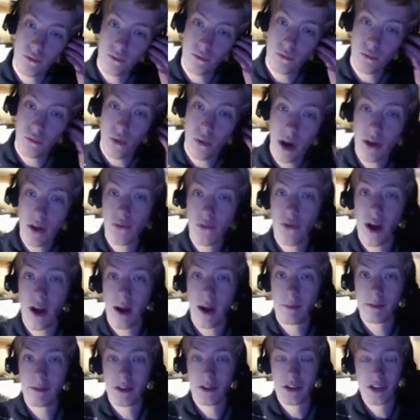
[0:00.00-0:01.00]

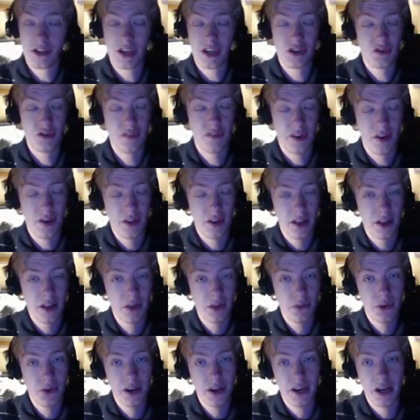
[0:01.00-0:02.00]
Raidraptors, as you very
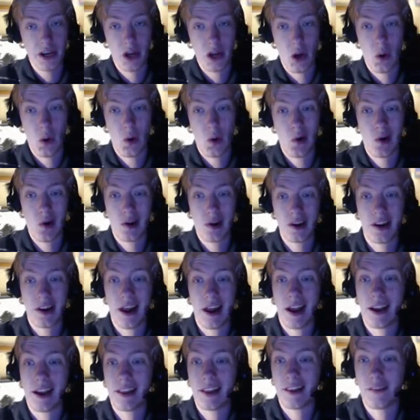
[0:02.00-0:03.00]
likely already know, are a
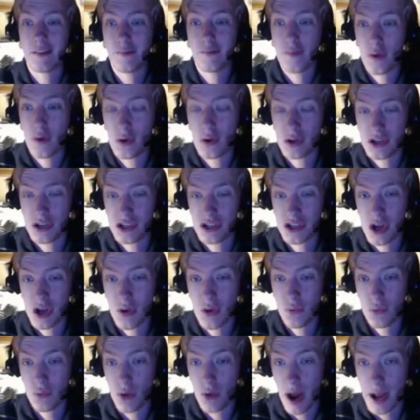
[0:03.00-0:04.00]
deck that focuses
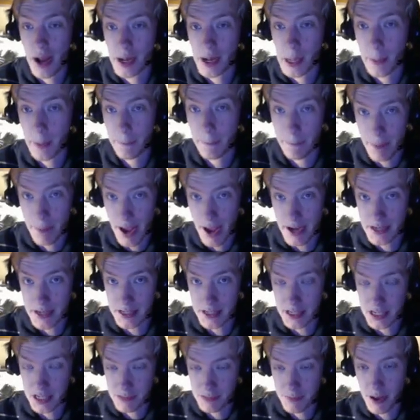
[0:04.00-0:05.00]
on rank up
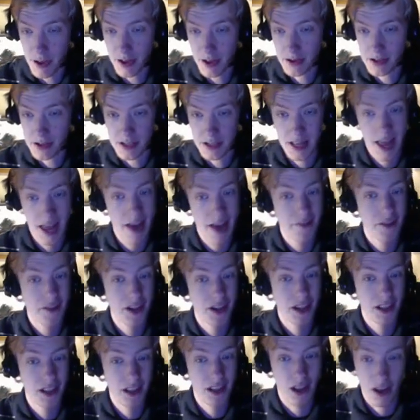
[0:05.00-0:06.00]
magic spells. They have a
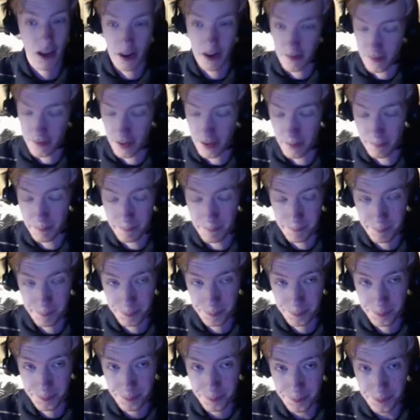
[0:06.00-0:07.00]
lot of them.
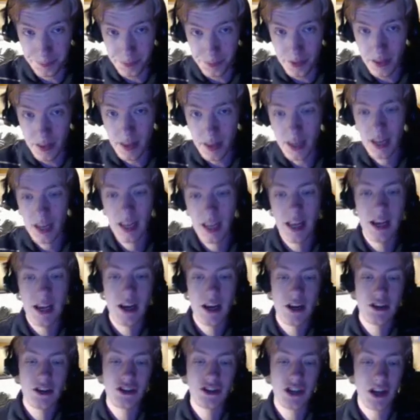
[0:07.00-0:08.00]

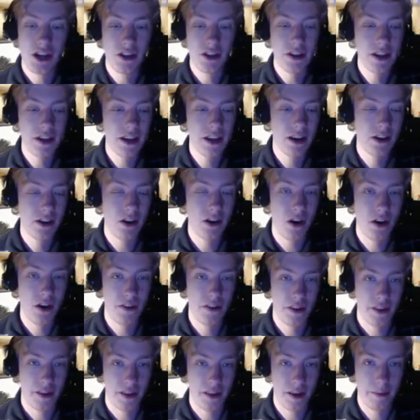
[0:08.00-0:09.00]
Generally, a
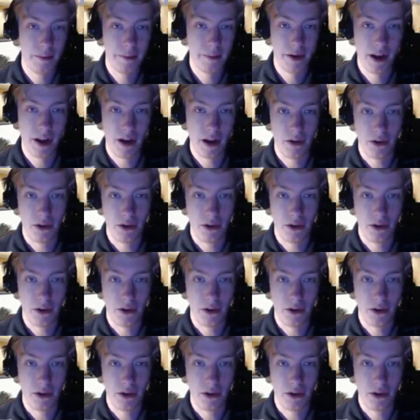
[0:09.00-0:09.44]
card that they bring out